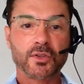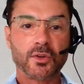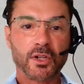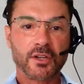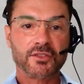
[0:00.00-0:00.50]

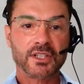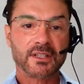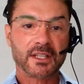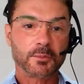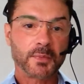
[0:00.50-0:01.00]
So all of
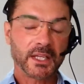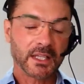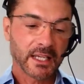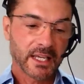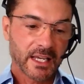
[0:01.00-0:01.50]
this has
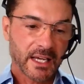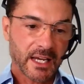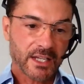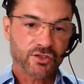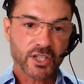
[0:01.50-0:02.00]
been
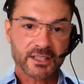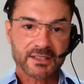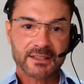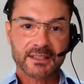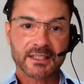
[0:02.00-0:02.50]

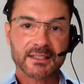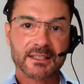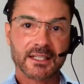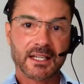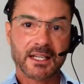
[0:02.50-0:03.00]
adjusted
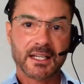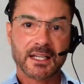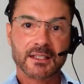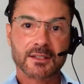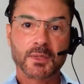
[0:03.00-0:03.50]

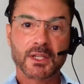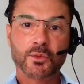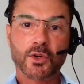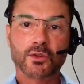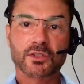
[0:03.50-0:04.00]
and has been
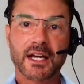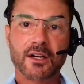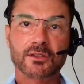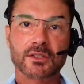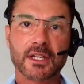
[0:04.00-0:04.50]
rolled
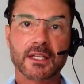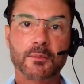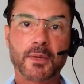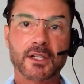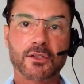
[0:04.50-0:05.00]
out as
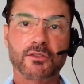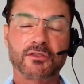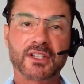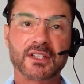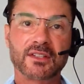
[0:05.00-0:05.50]
part
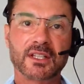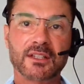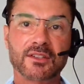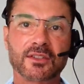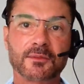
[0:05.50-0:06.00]
of
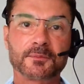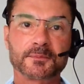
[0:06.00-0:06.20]
V6.